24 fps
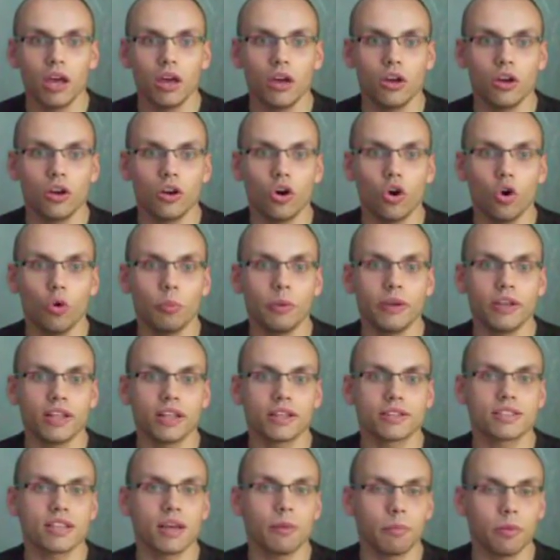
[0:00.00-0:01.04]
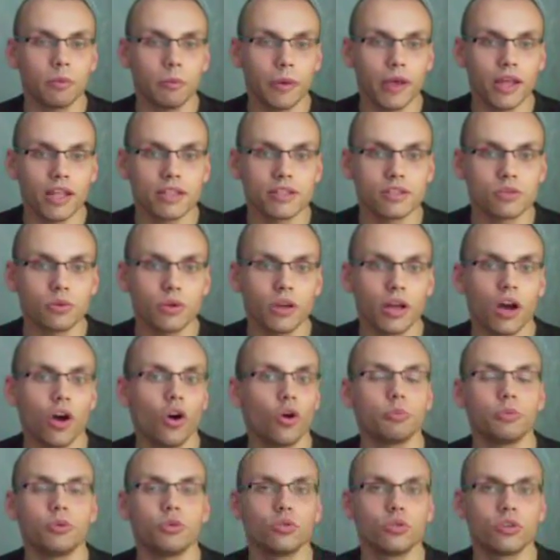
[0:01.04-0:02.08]
Hoping that supplements will
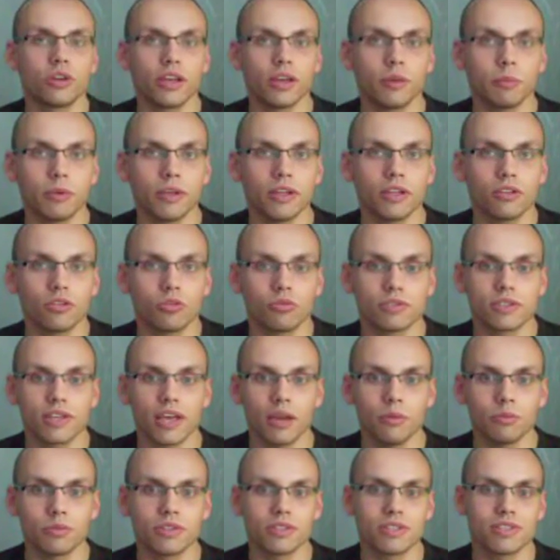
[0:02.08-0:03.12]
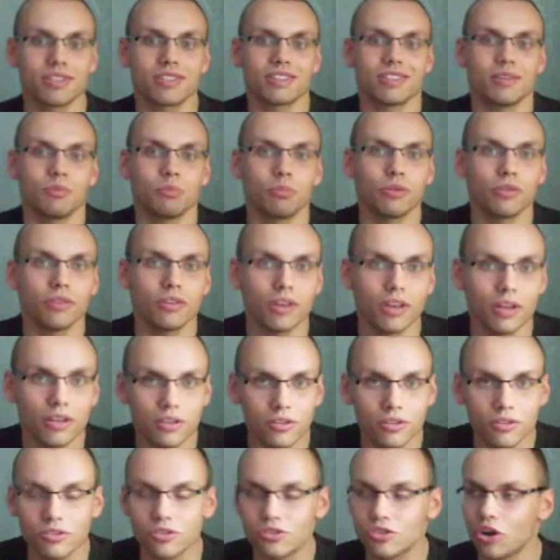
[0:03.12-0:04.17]
help you getting those games is simply
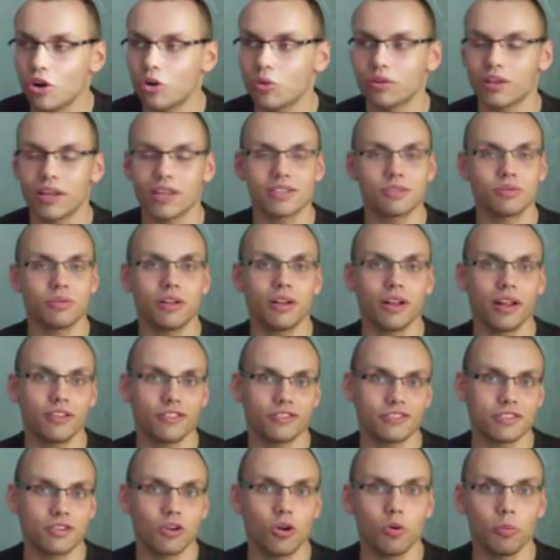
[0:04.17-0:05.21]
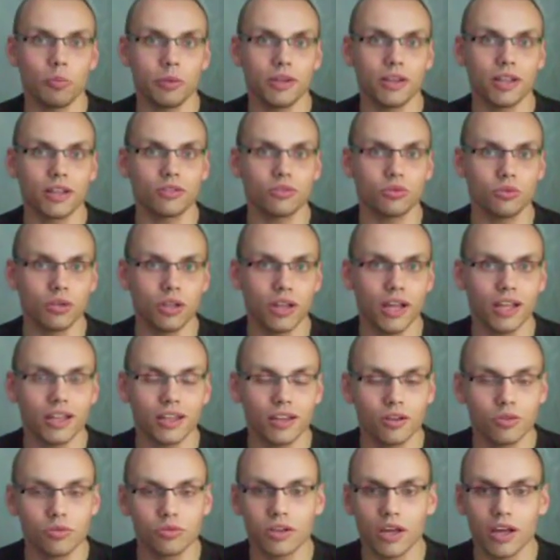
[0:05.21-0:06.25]
a joke, as well as hoping that you will
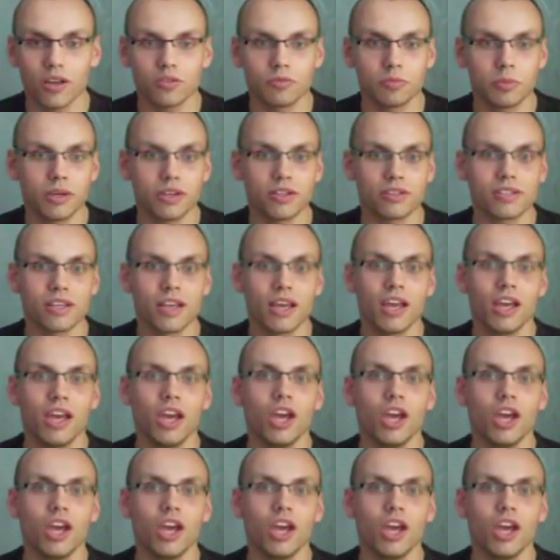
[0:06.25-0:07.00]
get a good health, because